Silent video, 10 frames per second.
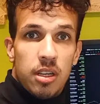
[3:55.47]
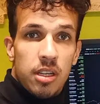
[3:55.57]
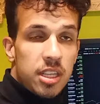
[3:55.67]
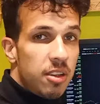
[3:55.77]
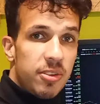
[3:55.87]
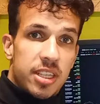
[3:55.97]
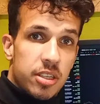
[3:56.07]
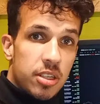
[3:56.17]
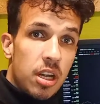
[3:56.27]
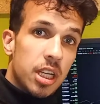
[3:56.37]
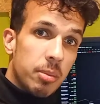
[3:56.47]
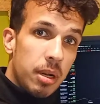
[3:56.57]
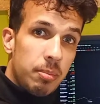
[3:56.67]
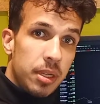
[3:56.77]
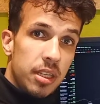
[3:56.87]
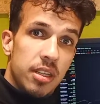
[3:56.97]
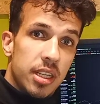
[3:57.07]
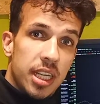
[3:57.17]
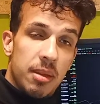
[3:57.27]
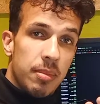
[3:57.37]
say if it's a startup company,
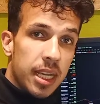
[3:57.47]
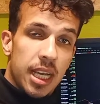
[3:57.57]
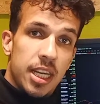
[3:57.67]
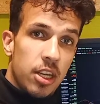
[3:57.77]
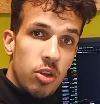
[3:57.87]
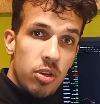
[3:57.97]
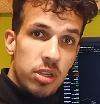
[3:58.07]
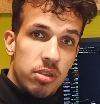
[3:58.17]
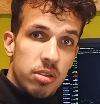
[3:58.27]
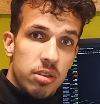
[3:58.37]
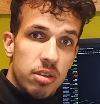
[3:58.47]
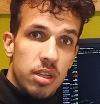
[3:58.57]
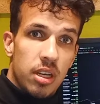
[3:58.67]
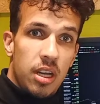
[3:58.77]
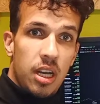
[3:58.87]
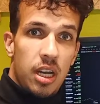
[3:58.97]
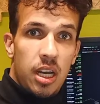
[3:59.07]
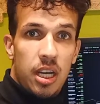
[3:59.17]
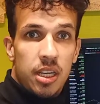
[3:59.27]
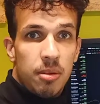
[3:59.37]
they didn't make any earnings
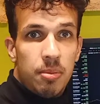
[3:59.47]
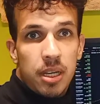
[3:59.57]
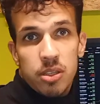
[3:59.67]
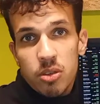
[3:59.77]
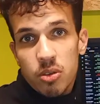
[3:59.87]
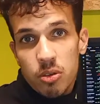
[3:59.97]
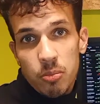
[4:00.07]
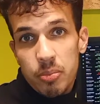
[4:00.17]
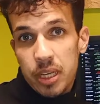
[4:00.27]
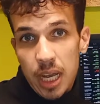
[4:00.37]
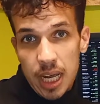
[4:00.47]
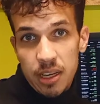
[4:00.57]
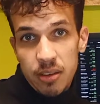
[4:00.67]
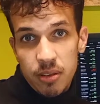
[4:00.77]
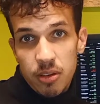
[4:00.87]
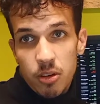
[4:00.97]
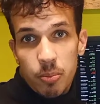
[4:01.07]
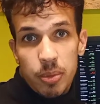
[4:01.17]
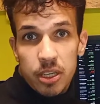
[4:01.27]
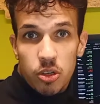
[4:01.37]
and the price could be high
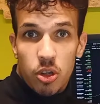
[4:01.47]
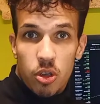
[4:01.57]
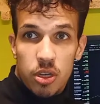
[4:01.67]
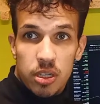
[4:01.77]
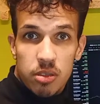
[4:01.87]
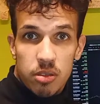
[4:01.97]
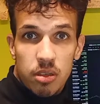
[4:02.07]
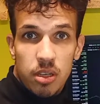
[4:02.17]
compared to the earnings.